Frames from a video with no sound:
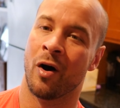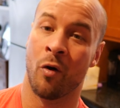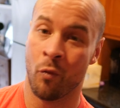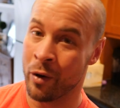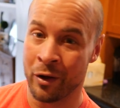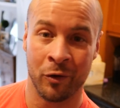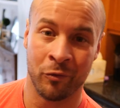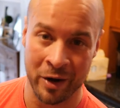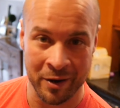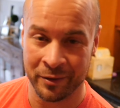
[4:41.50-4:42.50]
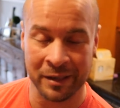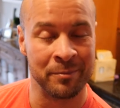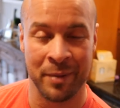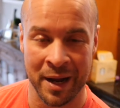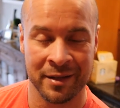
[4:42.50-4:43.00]
a
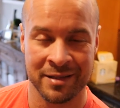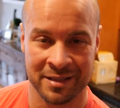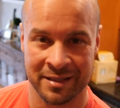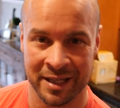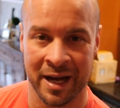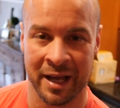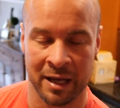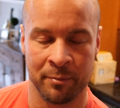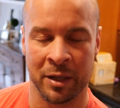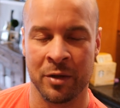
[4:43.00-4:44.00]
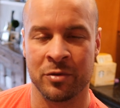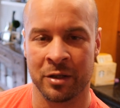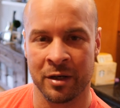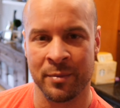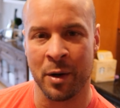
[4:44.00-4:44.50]
well-rounded, balanced diet, but he was
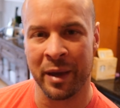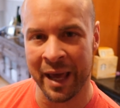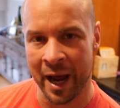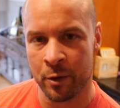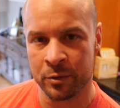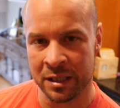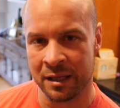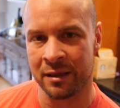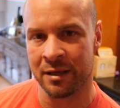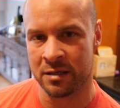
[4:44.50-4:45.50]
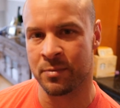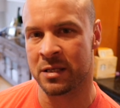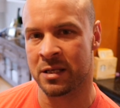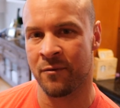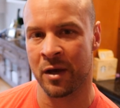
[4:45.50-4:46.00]
talking about counting these
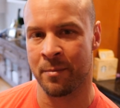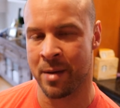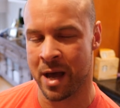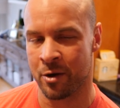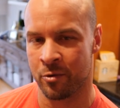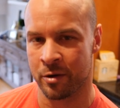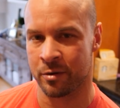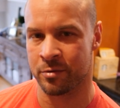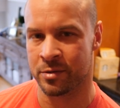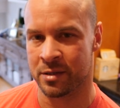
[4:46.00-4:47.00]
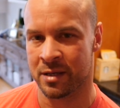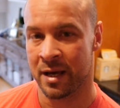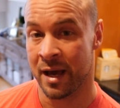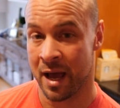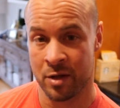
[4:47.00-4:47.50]
specific macros
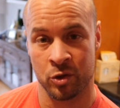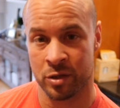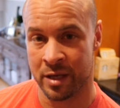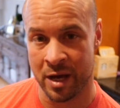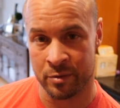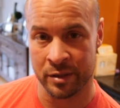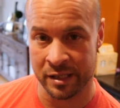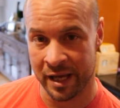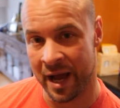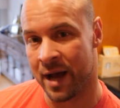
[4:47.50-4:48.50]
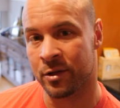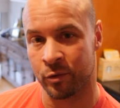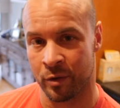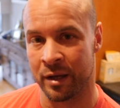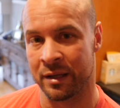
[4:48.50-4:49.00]
and just counting
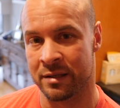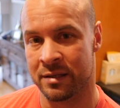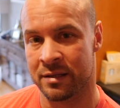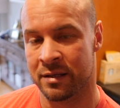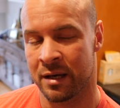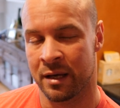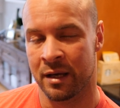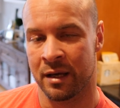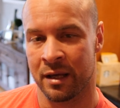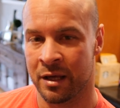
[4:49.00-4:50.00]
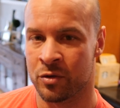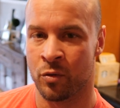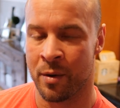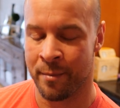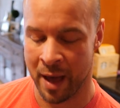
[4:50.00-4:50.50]
calories is
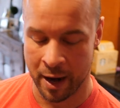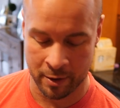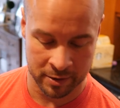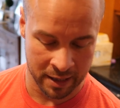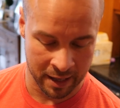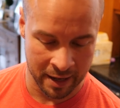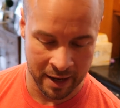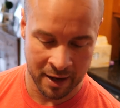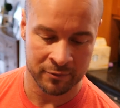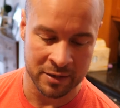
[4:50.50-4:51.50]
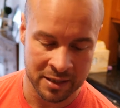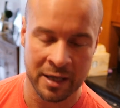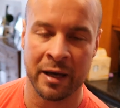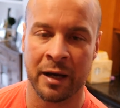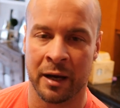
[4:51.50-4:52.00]
what matters. And I have to
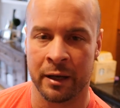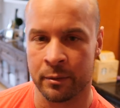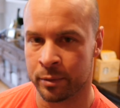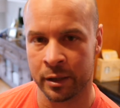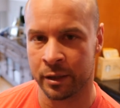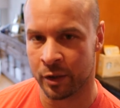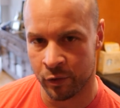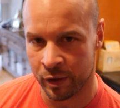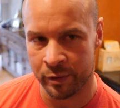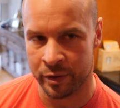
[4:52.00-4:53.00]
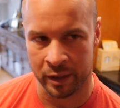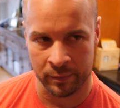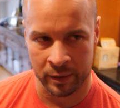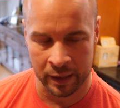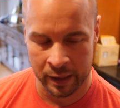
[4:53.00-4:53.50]
say, I completely agree with
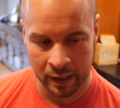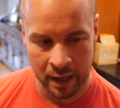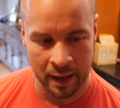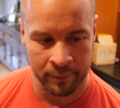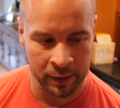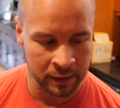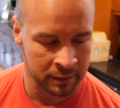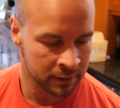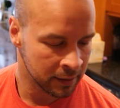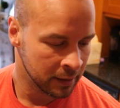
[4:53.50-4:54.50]
him. Like, I mean,